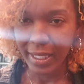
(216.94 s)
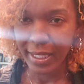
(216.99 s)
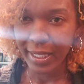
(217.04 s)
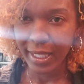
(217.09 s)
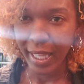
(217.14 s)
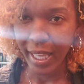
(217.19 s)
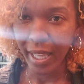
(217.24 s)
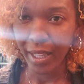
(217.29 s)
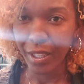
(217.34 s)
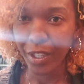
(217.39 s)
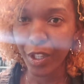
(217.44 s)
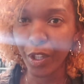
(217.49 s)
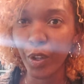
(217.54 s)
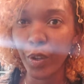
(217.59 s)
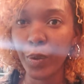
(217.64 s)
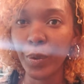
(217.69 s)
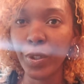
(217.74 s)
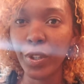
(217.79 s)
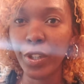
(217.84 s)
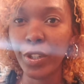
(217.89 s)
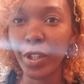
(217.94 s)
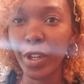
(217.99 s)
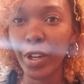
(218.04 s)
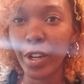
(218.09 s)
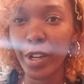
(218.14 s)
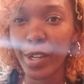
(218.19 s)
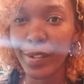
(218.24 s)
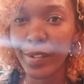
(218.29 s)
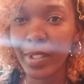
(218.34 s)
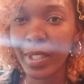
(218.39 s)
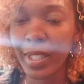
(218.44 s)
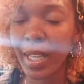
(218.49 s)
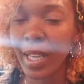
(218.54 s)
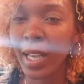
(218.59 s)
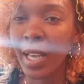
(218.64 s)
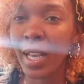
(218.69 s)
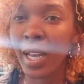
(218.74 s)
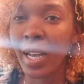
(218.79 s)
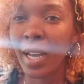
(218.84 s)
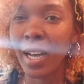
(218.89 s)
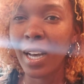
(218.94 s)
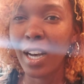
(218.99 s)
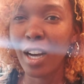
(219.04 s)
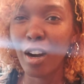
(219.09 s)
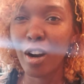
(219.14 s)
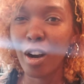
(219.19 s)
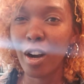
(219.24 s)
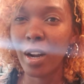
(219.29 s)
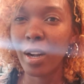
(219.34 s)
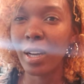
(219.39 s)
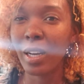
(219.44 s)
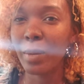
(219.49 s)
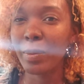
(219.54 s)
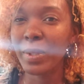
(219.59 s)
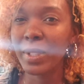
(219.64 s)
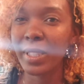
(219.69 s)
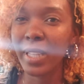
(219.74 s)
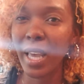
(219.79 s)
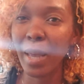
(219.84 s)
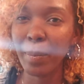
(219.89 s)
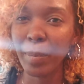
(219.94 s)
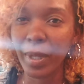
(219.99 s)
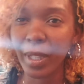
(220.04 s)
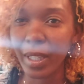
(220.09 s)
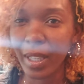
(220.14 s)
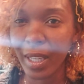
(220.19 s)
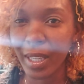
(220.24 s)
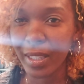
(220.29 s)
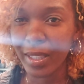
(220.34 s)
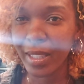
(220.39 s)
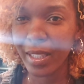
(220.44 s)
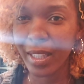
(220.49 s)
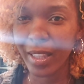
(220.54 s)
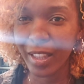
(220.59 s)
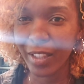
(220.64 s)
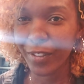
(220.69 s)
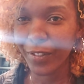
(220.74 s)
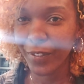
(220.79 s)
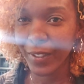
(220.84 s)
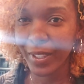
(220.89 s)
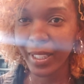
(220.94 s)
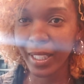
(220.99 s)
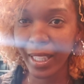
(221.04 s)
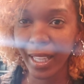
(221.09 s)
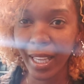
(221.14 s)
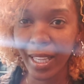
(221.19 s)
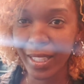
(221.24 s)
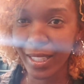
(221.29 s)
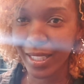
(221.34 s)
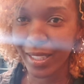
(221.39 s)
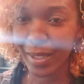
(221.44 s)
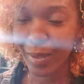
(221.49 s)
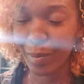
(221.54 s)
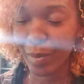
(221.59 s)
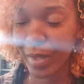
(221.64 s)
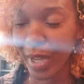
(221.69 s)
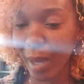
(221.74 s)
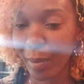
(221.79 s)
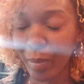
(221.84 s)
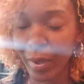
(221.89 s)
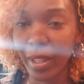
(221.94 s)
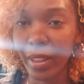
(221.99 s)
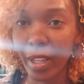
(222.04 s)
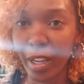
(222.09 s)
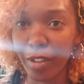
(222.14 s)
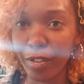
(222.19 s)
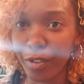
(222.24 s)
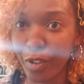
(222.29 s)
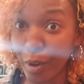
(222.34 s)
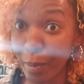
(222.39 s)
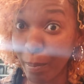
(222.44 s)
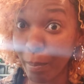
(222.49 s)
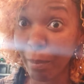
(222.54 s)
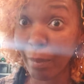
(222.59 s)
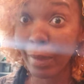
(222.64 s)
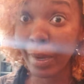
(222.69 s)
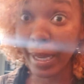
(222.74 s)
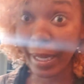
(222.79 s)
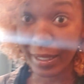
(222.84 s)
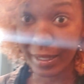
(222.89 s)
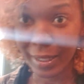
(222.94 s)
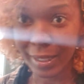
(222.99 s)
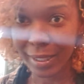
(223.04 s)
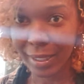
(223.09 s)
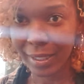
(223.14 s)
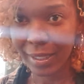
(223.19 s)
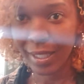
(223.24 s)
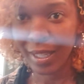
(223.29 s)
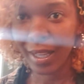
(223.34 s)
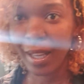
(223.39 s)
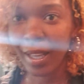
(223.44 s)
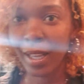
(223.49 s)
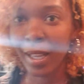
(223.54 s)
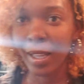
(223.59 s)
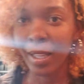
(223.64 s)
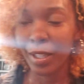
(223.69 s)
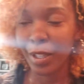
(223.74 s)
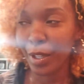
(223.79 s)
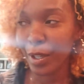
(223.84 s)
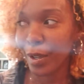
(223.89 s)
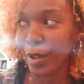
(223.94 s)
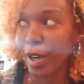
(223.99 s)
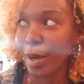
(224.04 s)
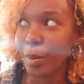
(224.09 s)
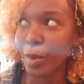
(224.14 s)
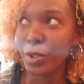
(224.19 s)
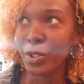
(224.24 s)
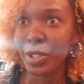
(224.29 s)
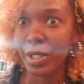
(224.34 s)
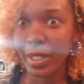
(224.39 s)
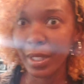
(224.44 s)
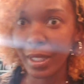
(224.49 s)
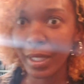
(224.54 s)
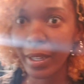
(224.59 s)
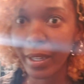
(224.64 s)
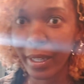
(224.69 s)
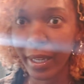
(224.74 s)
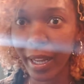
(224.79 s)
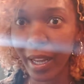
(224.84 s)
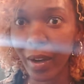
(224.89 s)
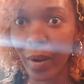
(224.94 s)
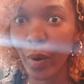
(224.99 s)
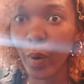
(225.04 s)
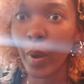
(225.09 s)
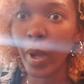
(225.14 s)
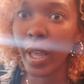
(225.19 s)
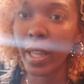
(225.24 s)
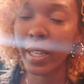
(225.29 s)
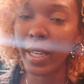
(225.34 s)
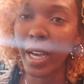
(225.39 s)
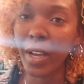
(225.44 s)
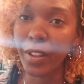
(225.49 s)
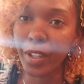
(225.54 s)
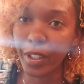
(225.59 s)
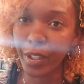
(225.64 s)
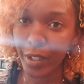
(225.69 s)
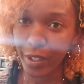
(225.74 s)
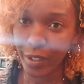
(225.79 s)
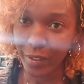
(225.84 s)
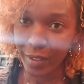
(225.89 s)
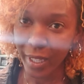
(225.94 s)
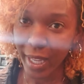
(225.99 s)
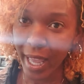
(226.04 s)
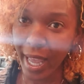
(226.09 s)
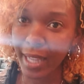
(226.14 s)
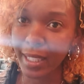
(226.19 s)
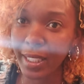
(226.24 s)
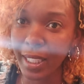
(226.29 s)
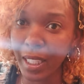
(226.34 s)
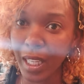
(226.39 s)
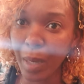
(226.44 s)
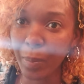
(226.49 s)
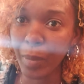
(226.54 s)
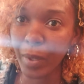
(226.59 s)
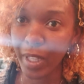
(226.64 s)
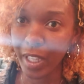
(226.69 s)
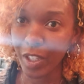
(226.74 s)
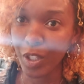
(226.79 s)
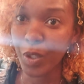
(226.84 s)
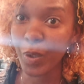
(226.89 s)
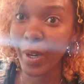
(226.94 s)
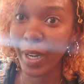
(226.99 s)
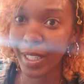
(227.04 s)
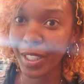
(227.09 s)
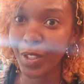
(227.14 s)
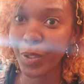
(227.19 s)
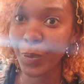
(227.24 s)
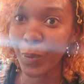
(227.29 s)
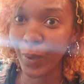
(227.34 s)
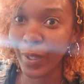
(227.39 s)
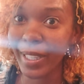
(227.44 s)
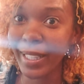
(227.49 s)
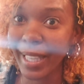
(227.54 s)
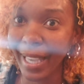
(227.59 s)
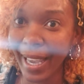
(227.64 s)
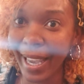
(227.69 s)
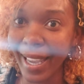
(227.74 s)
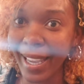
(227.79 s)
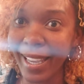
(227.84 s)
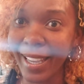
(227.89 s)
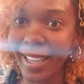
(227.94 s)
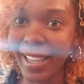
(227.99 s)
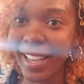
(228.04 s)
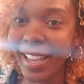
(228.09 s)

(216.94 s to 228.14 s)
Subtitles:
he said, your nerves are upset because the feeling has not been there for months, almost a year now. And now the nerves are acting up and they're trying to regain,